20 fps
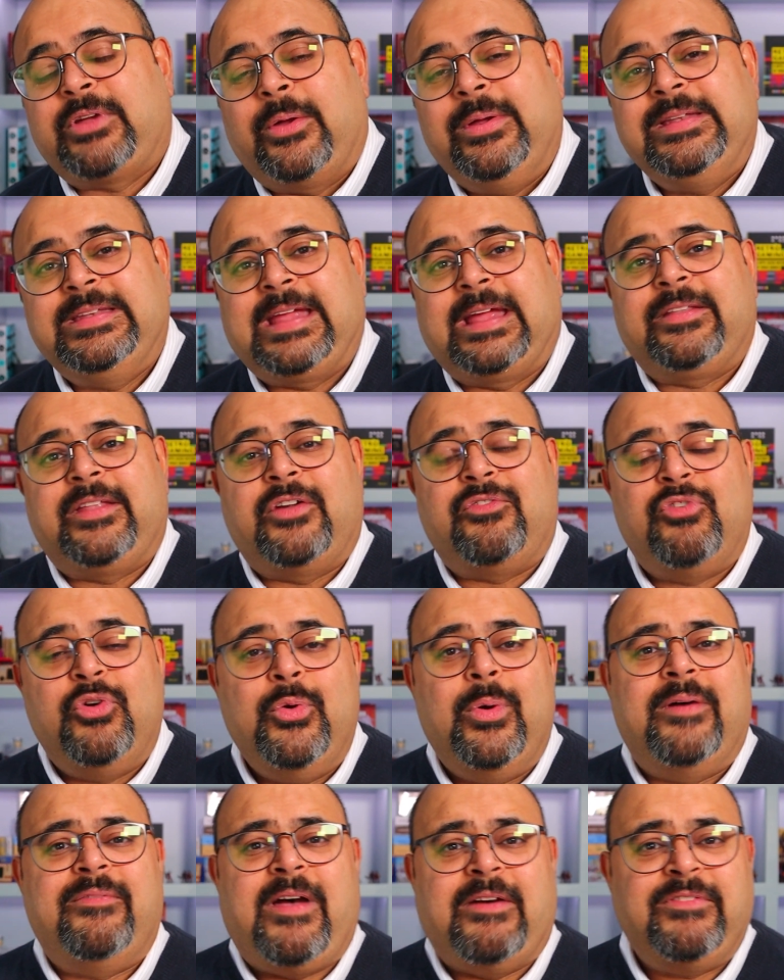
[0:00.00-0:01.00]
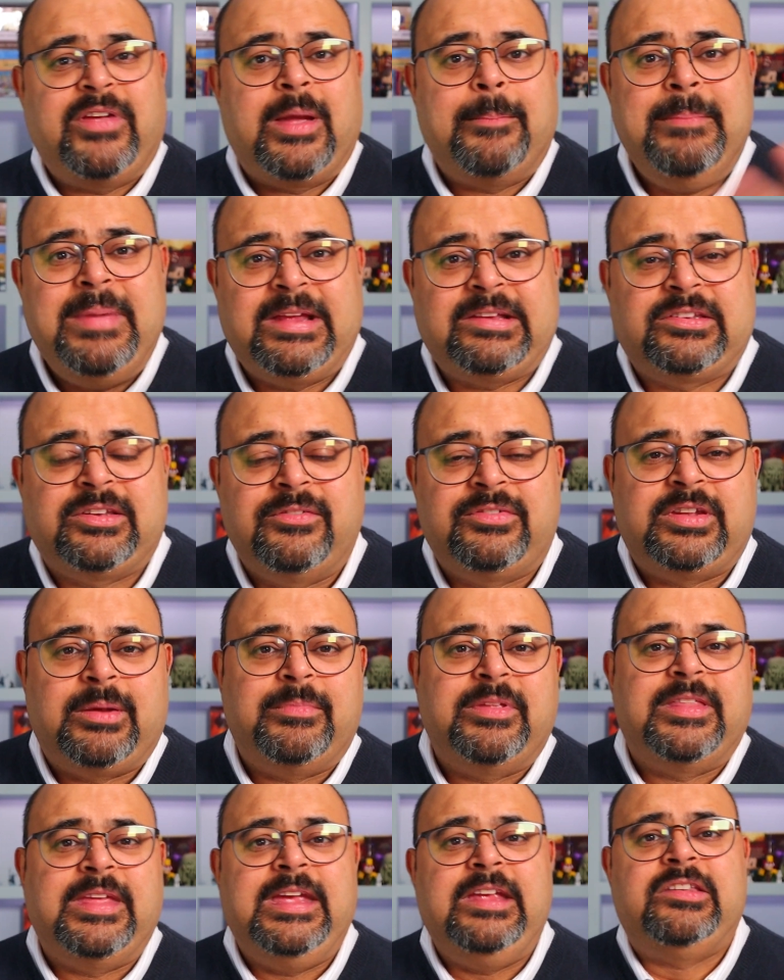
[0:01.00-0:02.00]
going down that route of having a mix of some
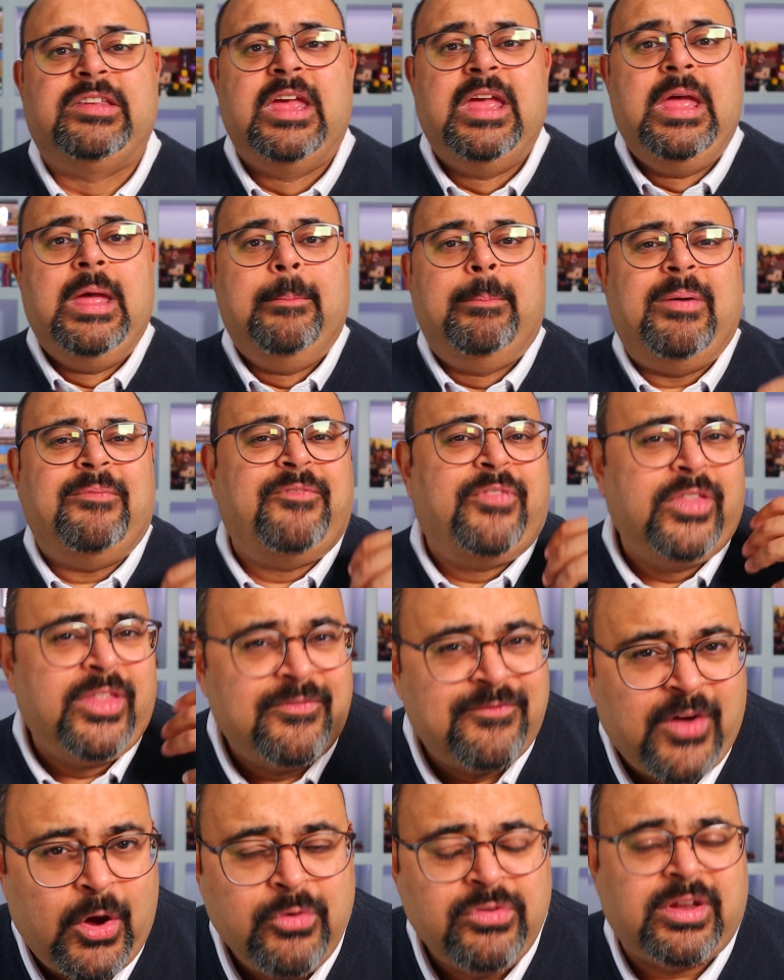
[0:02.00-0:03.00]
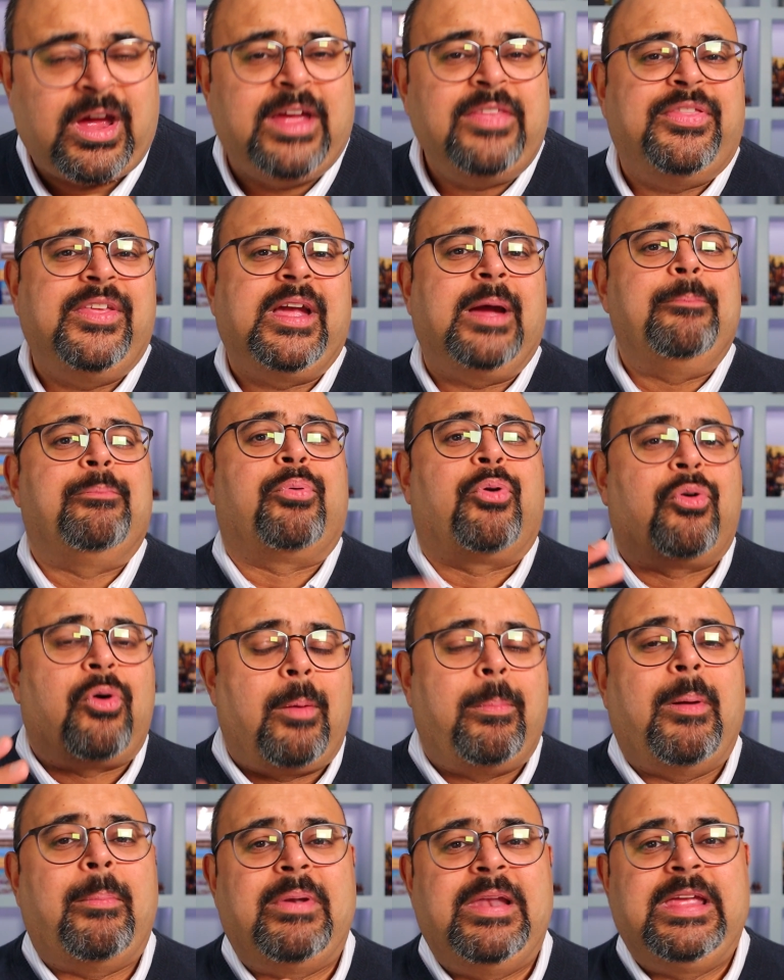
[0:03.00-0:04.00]
of these, but for the vote, I think I'm
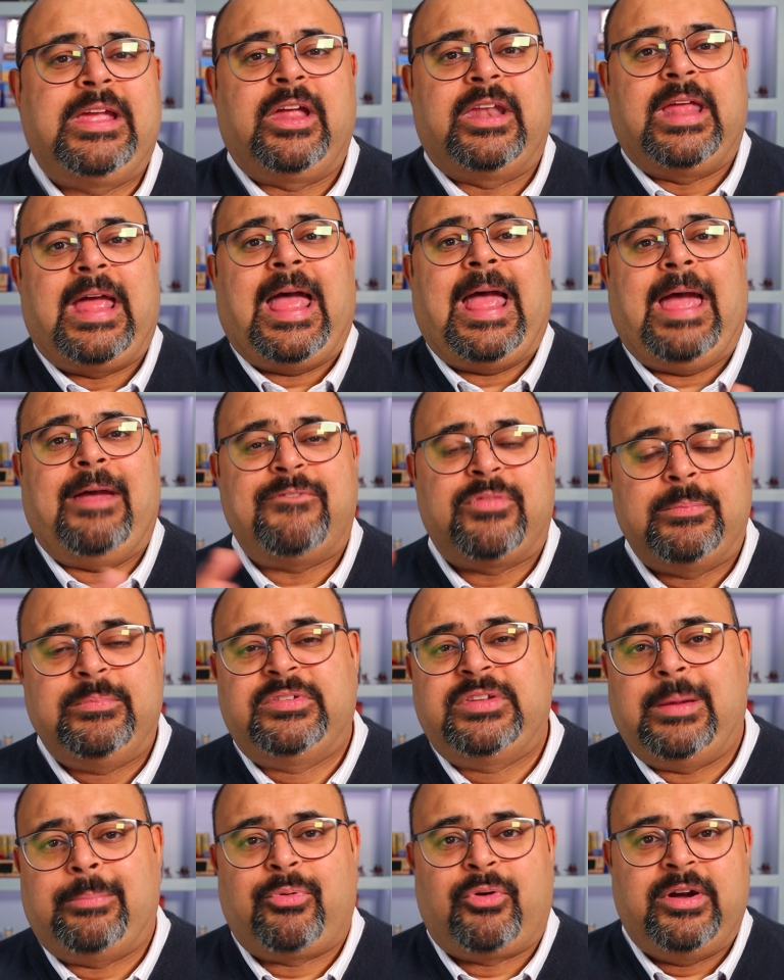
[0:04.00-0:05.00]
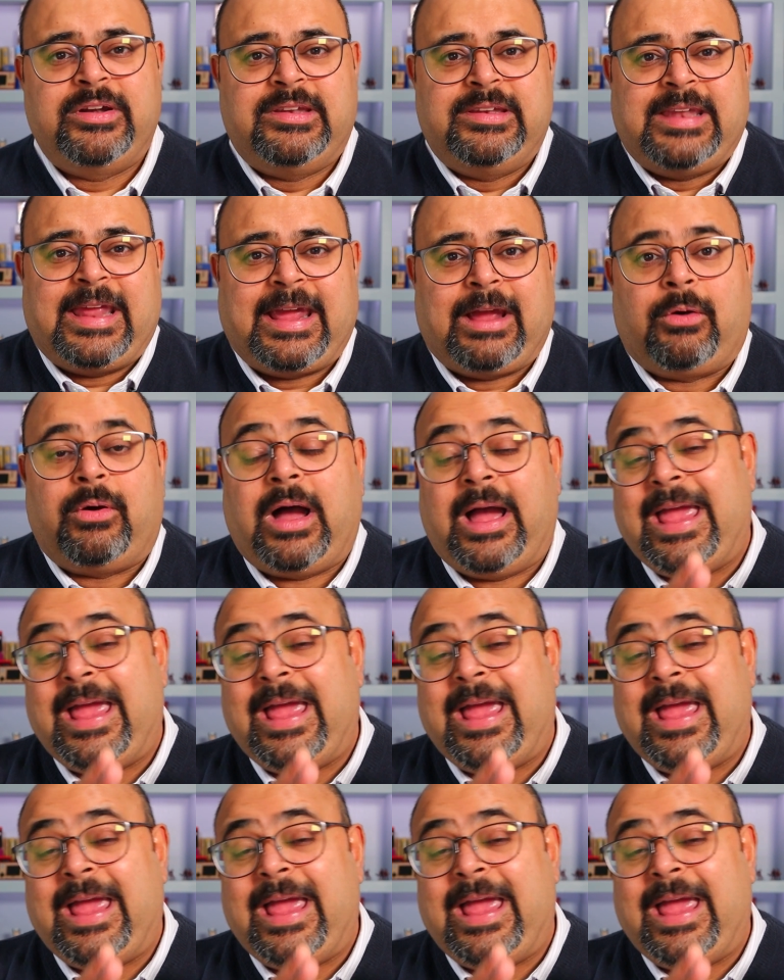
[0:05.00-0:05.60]
probably going to have them separated out.